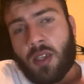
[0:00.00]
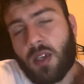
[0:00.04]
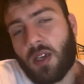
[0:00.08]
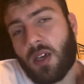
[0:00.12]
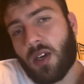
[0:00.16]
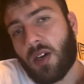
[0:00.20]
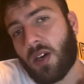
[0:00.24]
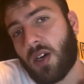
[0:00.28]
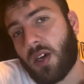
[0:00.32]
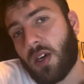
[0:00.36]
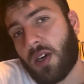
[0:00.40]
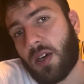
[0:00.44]

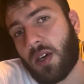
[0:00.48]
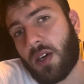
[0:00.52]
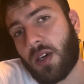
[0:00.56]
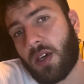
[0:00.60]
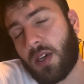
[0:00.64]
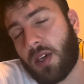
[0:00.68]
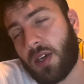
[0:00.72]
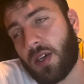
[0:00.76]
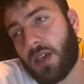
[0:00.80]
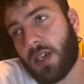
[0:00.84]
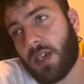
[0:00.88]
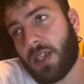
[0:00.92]

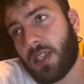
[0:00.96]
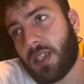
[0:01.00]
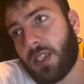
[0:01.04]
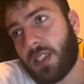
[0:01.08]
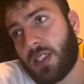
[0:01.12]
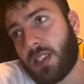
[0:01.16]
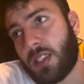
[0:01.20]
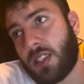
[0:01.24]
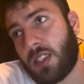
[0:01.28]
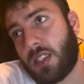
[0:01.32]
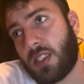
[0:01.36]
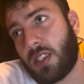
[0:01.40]

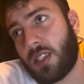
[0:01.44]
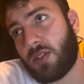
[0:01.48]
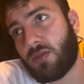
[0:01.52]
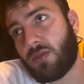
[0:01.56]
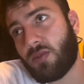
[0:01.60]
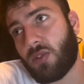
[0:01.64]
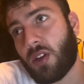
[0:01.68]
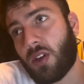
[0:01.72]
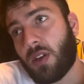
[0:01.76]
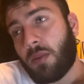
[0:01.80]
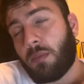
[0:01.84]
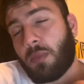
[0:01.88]
It's
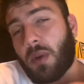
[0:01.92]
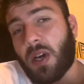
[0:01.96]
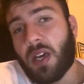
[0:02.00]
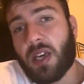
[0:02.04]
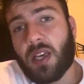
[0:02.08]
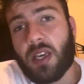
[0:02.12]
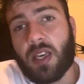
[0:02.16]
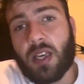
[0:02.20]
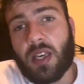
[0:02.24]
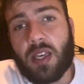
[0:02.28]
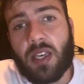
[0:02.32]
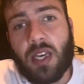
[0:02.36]
run by
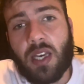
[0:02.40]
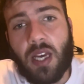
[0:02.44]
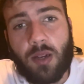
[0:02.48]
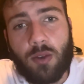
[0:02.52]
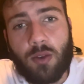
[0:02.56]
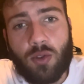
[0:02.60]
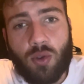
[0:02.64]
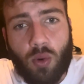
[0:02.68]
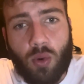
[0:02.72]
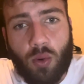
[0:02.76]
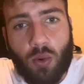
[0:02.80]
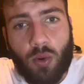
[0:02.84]

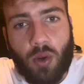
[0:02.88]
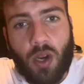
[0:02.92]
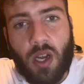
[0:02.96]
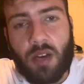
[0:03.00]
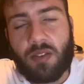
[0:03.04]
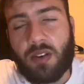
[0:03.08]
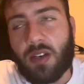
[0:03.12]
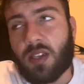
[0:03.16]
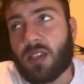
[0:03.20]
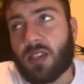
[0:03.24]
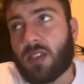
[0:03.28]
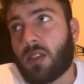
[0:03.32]
Janos
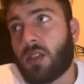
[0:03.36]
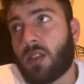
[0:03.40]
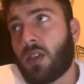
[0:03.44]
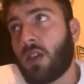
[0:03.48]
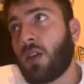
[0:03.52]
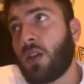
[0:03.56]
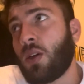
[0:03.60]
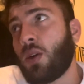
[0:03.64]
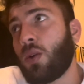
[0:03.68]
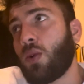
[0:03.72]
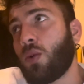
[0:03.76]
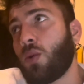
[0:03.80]
Kukurabas,
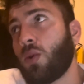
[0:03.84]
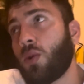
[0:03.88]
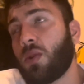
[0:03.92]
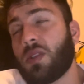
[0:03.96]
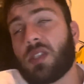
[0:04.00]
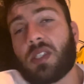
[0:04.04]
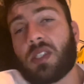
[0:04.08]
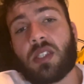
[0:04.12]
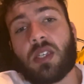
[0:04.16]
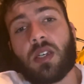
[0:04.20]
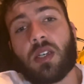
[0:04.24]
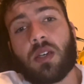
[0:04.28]
who
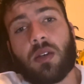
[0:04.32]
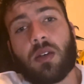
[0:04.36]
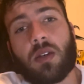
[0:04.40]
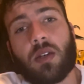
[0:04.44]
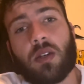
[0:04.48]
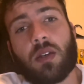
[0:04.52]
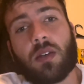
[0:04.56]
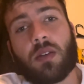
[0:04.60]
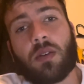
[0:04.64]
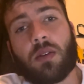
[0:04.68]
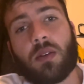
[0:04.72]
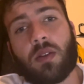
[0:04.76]
is
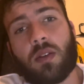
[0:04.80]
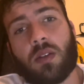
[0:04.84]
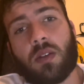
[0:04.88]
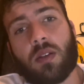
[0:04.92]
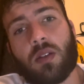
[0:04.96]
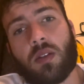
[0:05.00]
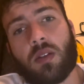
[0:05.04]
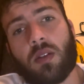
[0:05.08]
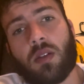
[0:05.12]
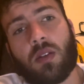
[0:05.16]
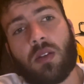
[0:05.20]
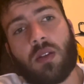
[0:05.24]
a
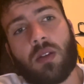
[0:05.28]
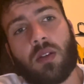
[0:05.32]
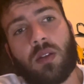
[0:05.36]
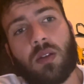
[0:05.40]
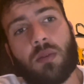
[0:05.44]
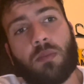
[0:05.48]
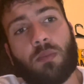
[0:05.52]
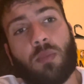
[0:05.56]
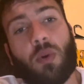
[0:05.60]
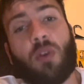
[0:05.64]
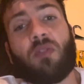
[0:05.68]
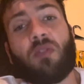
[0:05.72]

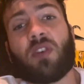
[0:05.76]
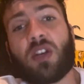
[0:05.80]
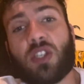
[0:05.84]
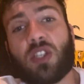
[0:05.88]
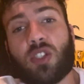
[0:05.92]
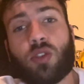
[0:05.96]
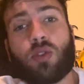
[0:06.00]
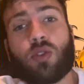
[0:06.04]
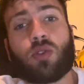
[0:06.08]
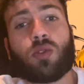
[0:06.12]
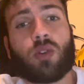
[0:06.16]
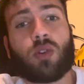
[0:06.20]

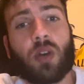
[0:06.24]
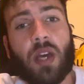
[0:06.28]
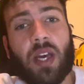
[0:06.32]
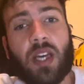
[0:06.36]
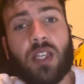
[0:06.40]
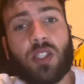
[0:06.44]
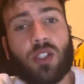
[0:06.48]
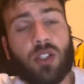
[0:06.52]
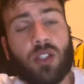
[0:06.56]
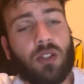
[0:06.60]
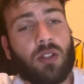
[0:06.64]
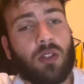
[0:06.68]
professional
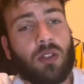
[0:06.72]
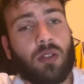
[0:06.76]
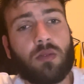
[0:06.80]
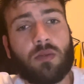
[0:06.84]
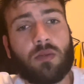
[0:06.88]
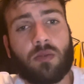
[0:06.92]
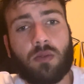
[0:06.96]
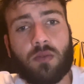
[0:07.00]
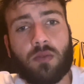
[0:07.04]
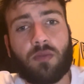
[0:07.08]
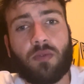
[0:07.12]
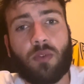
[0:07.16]
agent
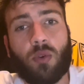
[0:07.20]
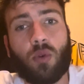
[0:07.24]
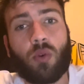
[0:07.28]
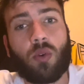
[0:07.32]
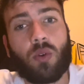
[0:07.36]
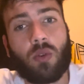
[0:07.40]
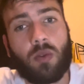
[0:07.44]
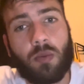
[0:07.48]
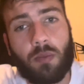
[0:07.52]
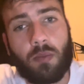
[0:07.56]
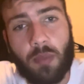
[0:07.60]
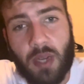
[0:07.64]

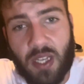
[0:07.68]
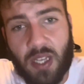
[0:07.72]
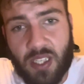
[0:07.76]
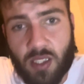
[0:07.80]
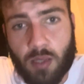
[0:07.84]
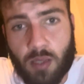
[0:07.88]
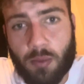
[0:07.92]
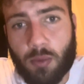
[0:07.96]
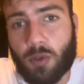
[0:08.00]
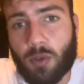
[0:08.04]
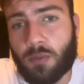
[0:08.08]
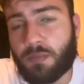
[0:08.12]
for
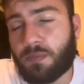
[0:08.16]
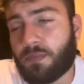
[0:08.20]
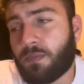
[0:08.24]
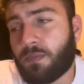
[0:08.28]
basketball.